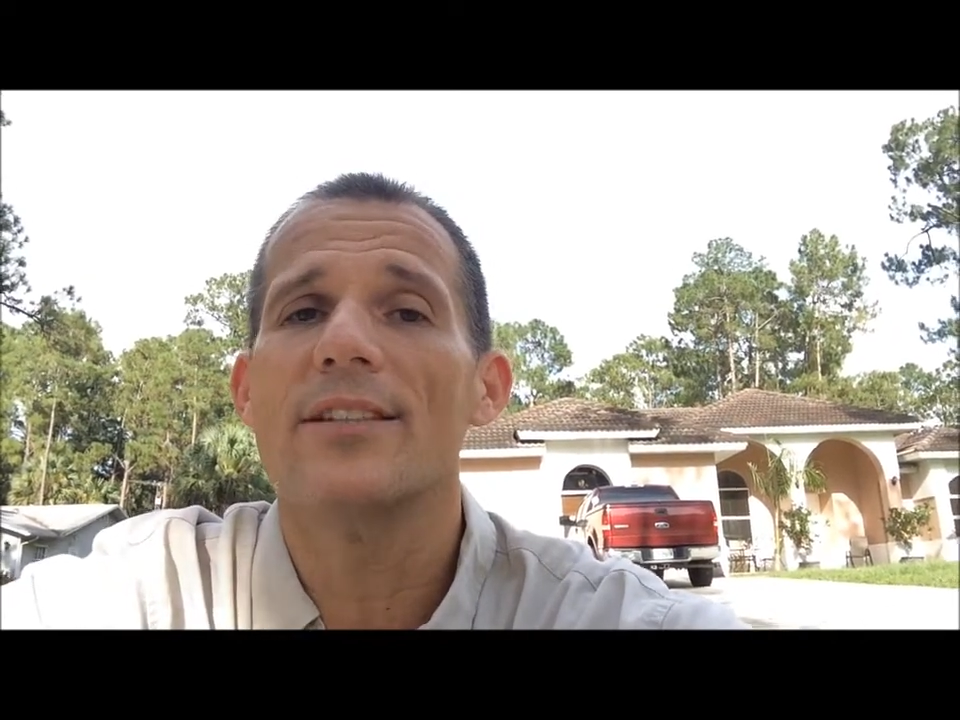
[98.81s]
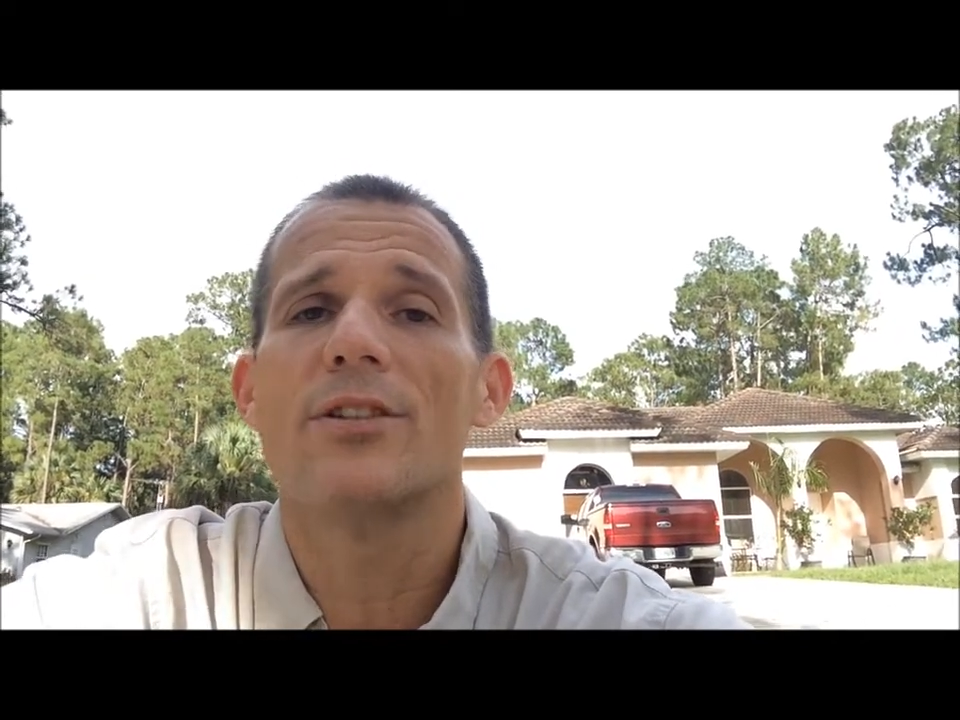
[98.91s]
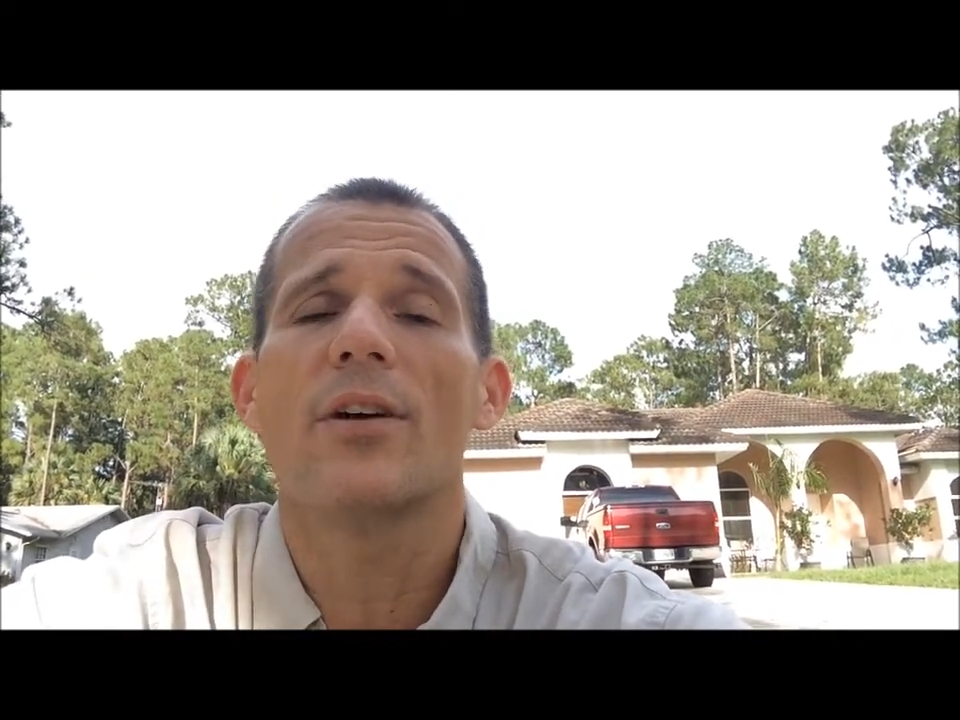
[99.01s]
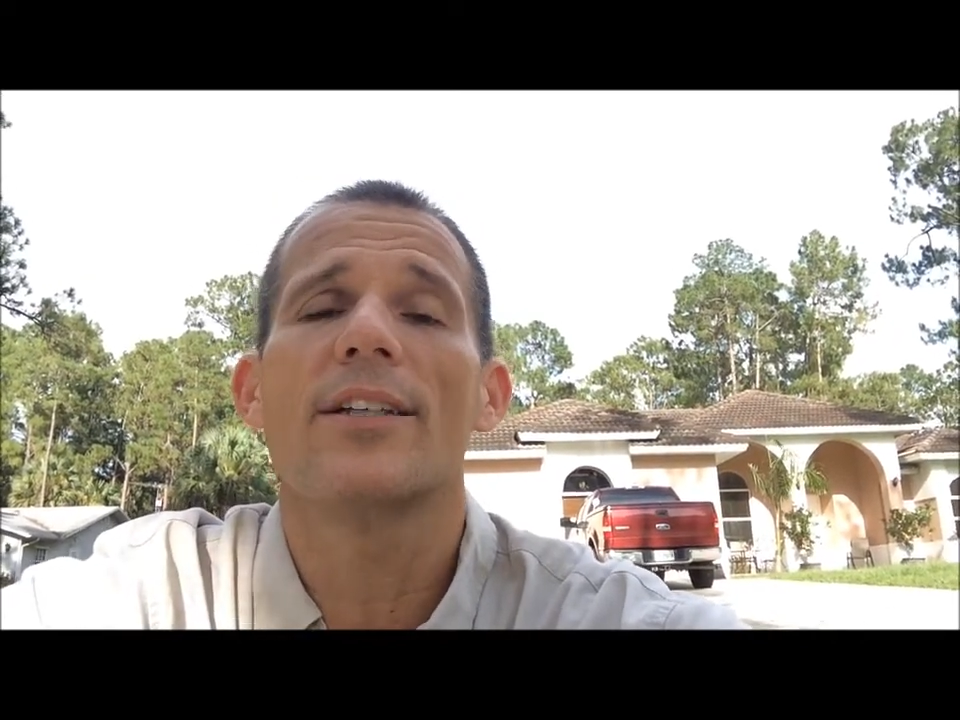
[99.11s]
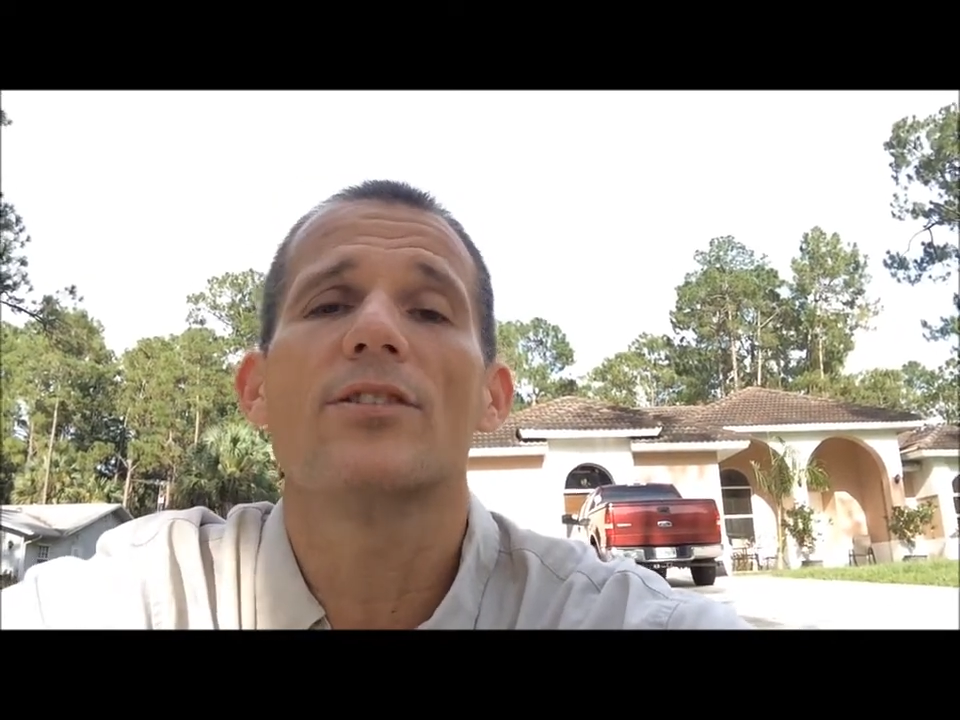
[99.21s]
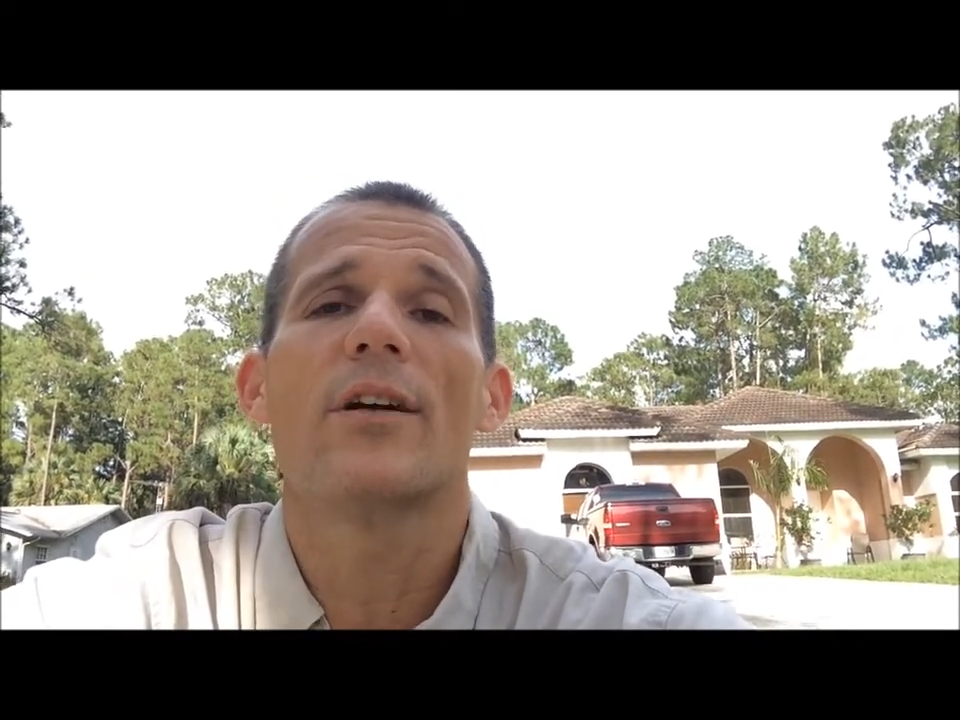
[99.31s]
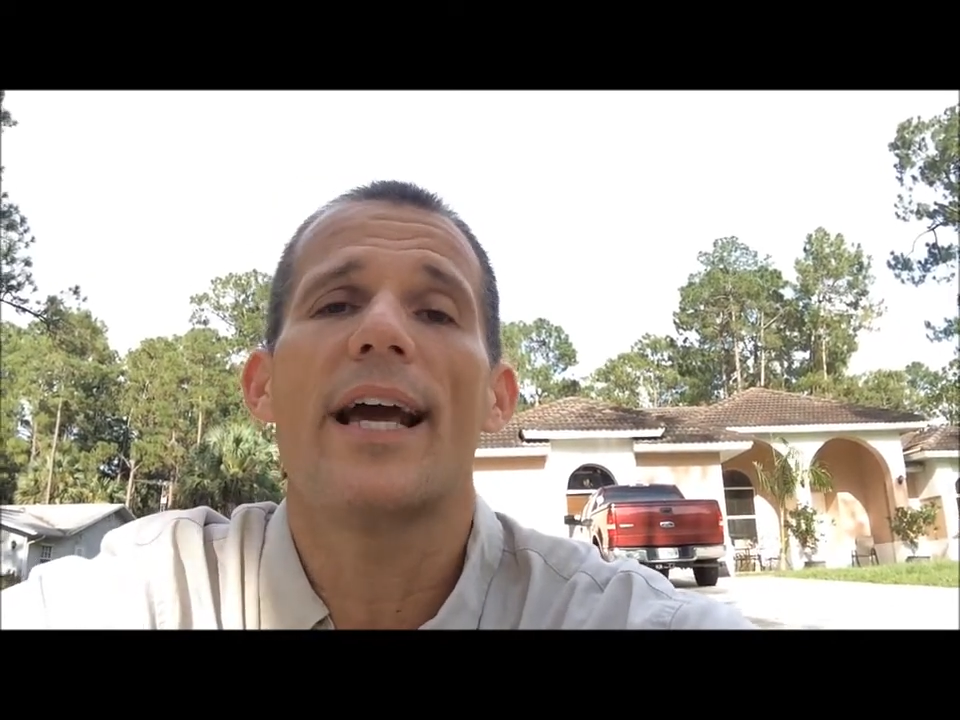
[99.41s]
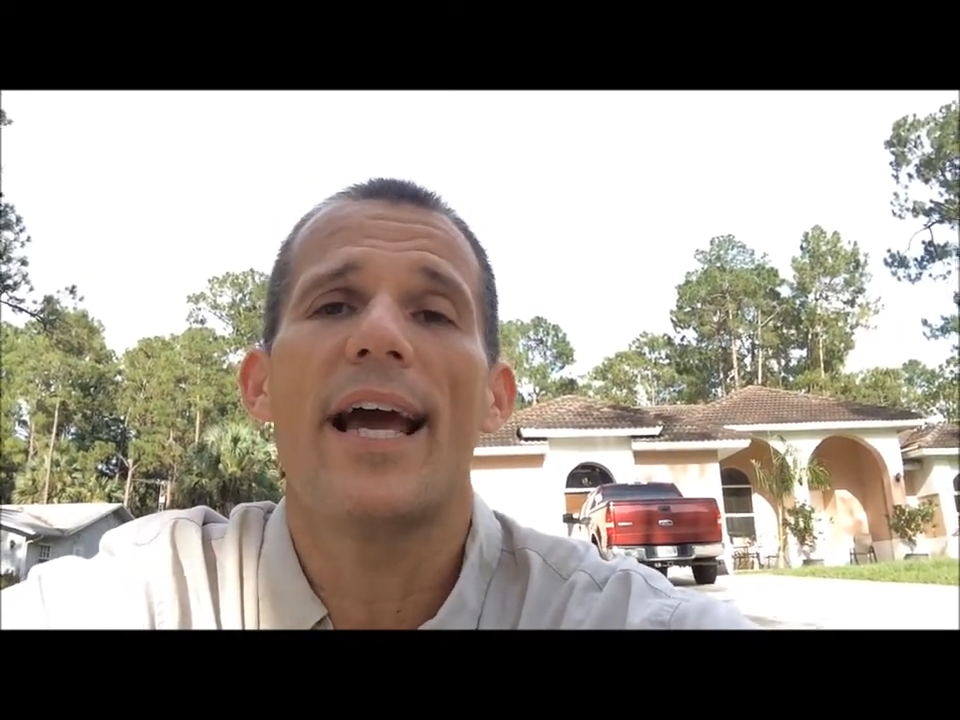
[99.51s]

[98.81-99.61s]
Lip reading: until I start